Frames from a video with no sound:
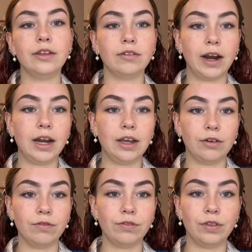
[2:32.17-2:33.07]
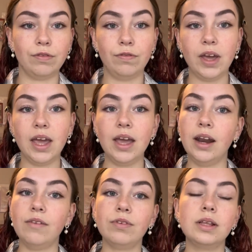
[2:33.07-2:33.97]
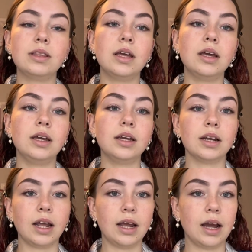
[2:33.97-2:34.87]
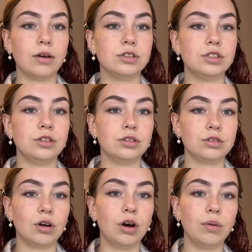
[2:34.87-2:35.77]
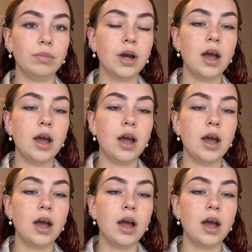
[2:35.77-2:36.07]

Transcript: the gradient for the V and everything, and like how to do the top,